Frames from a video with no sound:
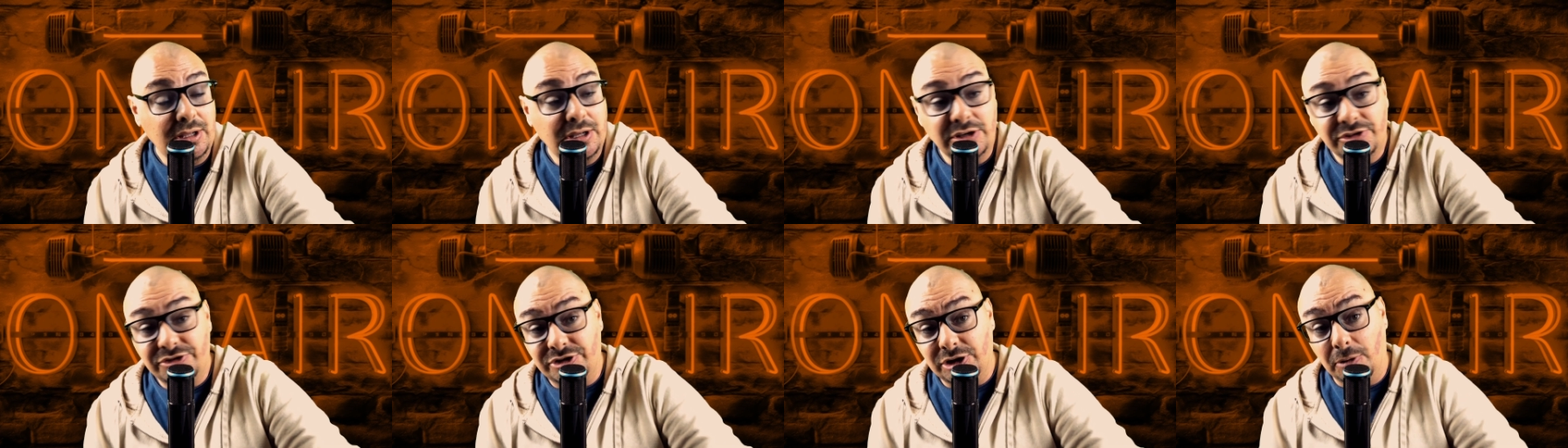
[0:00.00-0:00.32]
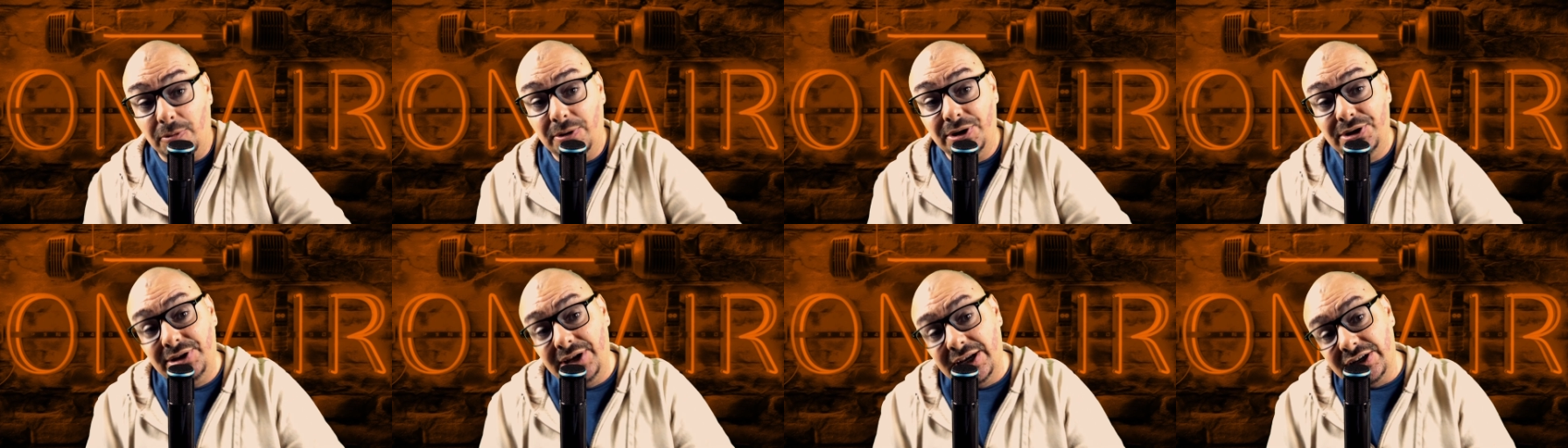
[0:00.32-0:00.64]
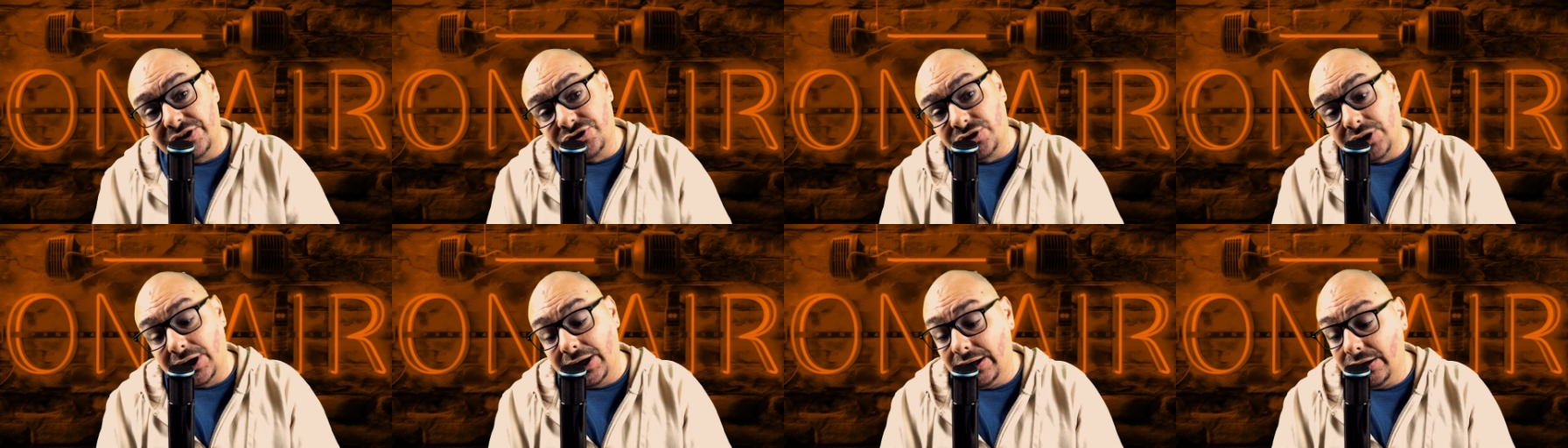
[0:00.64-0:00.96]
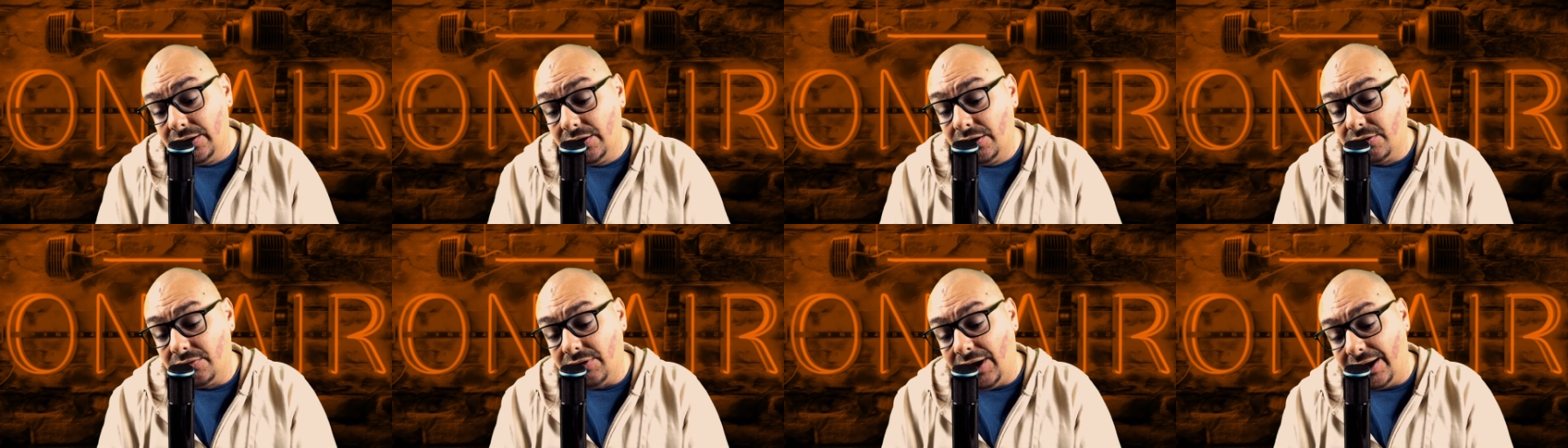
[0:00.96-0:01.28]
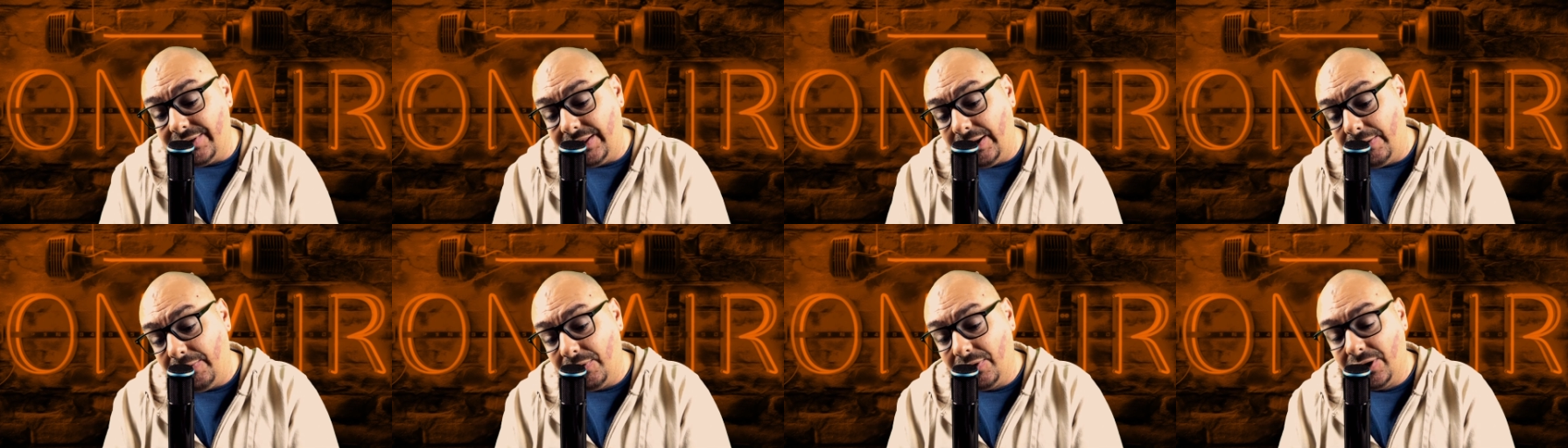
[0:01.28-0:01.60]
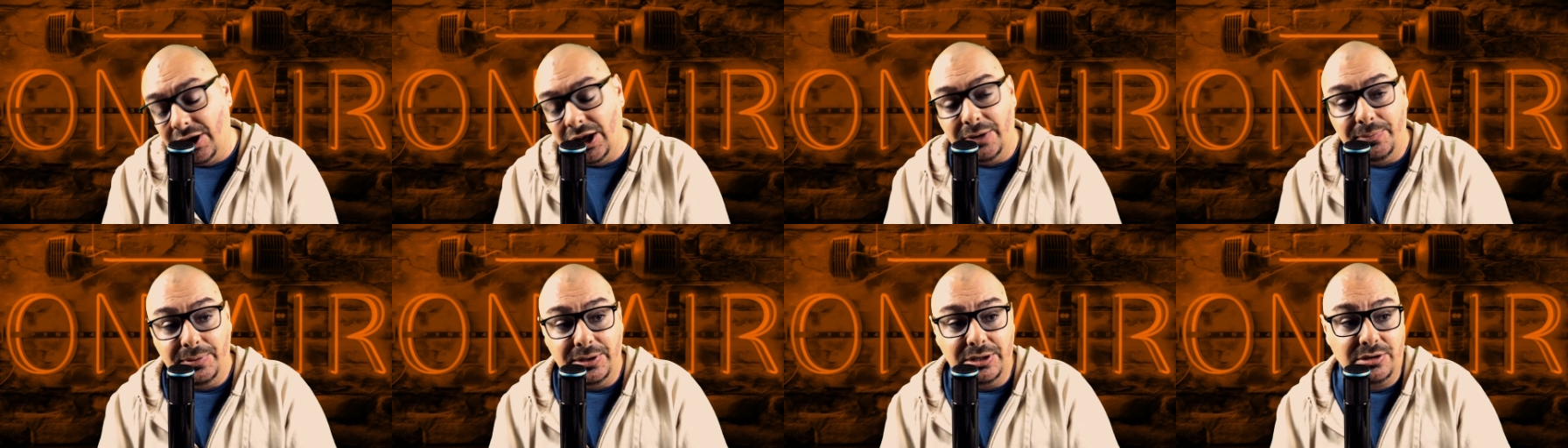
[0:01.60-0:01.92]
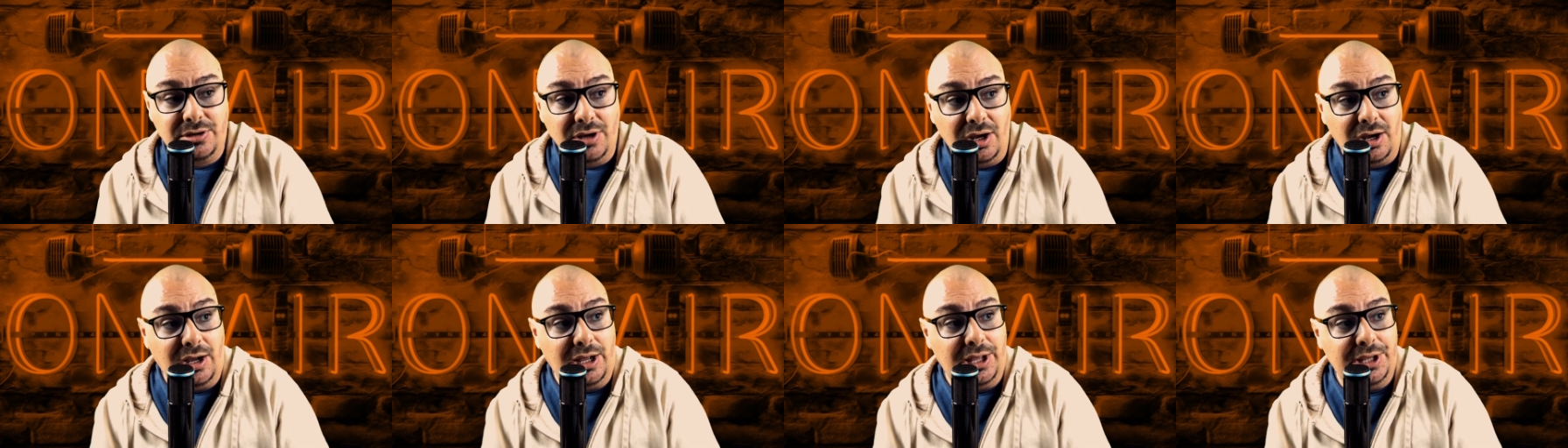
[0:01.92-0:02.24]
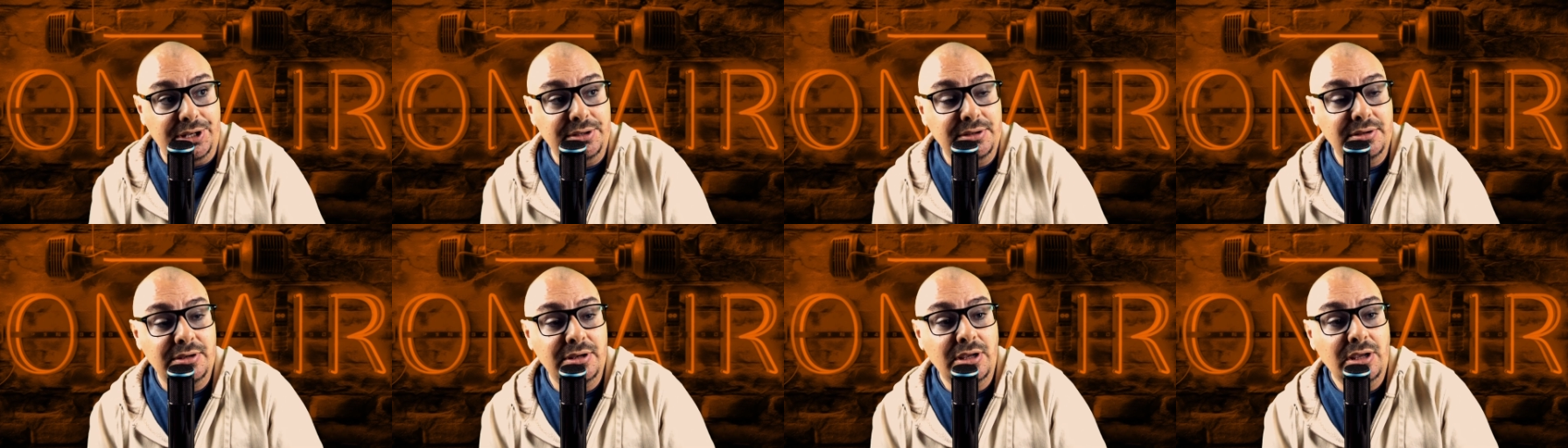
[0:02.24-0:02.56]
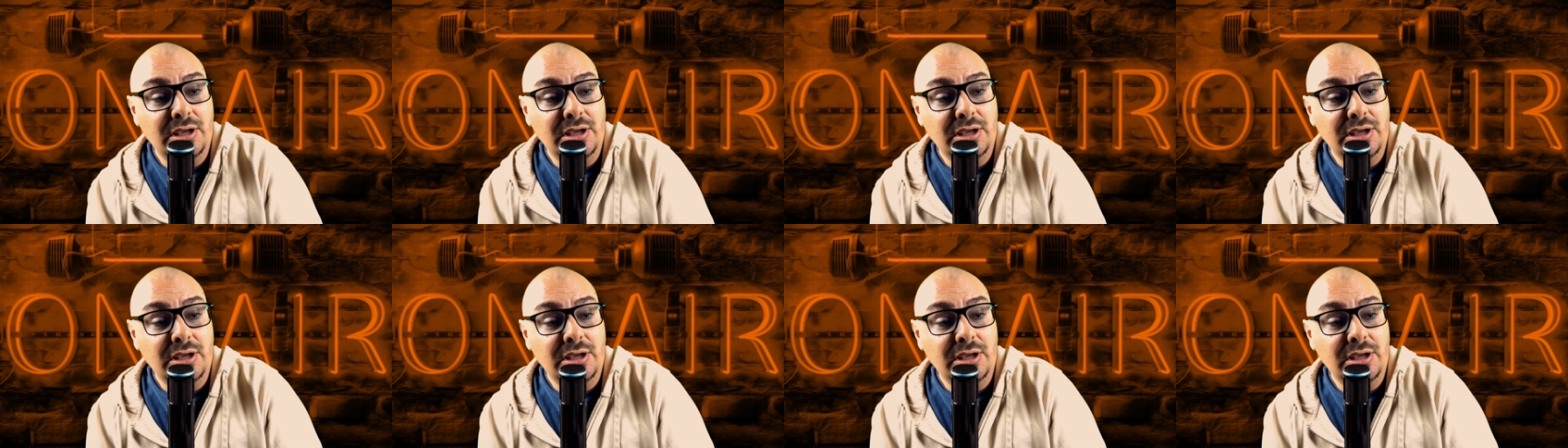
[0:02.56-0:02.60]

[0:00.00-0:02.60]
So initially it looked like they were going to be good.